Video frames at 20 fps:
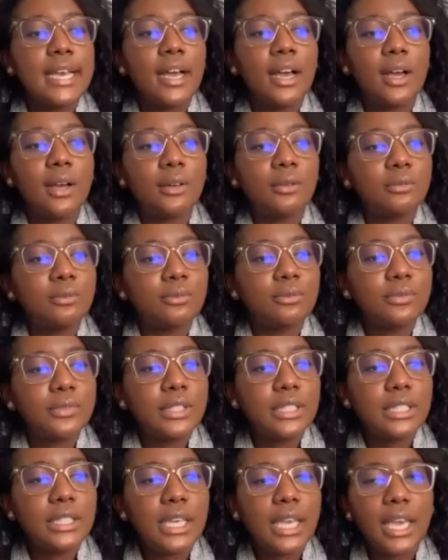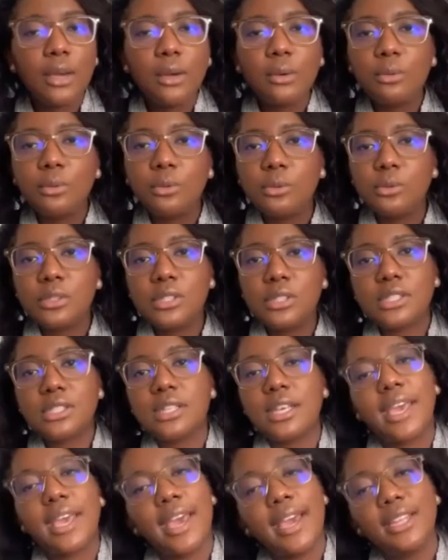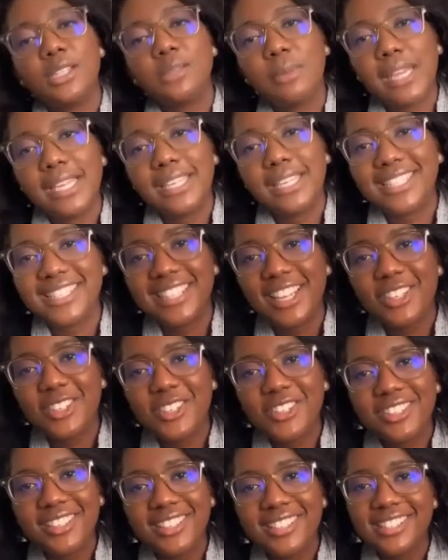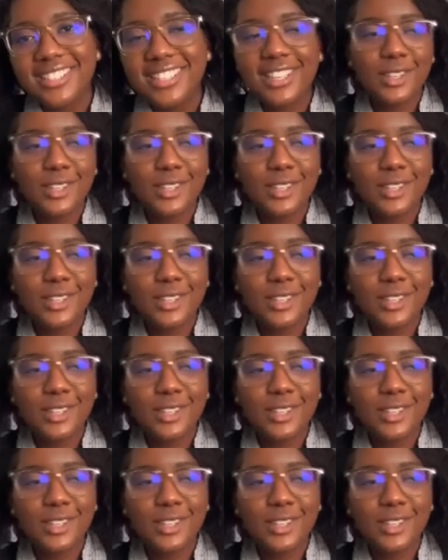Yehu's Handmade Essentials.